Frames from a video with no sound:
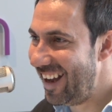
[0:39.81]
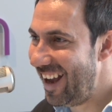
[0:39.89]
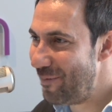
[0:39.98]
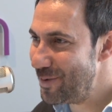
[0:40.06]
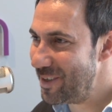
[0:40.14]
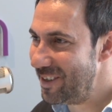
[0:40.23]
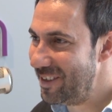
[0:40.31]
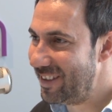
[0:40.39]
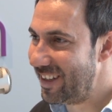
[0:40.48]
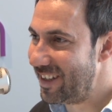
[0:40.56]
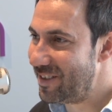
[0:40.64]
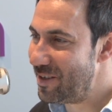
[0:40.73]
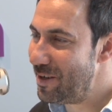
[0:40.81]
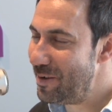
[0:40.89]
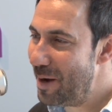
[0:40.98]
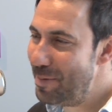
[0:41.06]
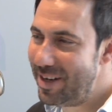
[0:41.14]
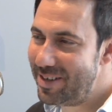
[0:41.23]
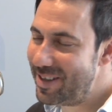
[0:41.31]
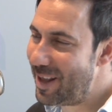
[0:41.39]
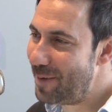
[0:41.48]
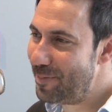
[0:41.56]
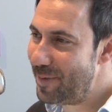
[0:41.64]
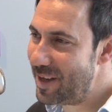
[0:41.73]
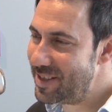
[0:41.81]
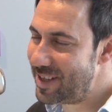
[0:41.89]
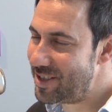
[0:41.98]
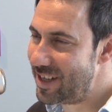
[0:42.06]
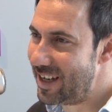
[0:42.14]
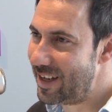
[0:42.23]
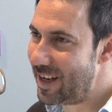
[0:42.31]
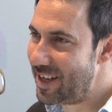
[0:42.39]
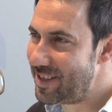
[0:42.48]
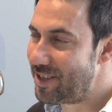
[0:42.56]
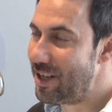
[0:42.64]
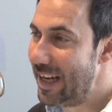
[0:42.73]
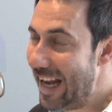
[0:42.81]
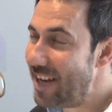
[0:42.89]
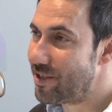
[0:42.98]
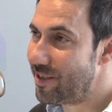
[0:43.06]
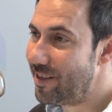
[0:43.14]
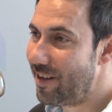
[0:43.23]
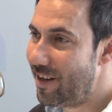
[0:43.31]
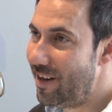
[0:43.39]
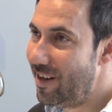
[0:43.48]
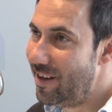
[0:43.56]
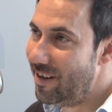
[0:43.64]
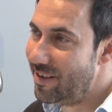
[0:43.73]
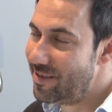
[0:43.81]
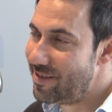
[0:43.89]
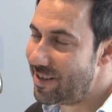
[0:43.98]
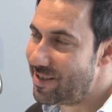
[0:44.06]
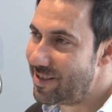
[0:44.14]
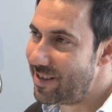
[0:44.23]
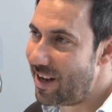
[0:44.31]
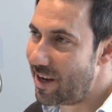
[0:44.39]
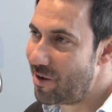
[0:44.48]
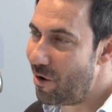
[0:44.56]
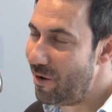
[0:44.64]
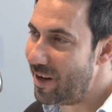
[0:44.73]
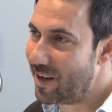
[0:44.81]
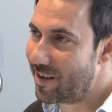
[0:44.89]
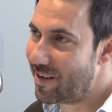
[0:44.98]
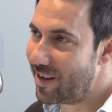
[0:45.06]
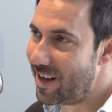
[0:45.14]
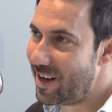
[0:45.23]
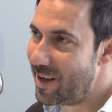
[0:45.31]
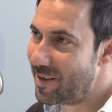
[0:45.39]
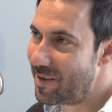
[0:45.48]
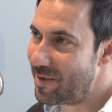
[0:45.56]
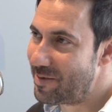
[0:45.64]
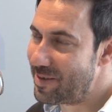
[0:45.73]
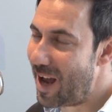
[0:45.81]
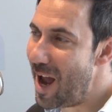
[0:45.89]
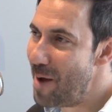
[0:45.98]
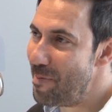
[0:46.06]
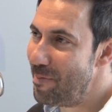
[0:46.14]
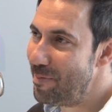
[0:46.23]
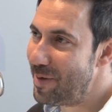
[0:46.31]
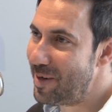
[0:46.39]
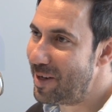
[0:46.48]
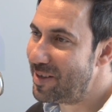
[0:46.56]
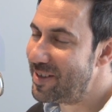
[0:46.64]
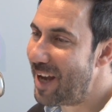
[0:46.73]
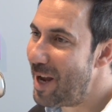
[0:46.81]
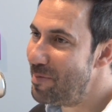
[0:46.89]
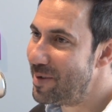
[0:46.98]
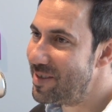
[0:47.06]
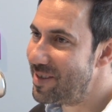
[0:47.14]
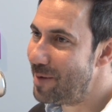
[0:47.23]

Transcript: Absolutely. Do you? I mean, it's such a it's such a legend. Such an iconic uh, time in entertainment.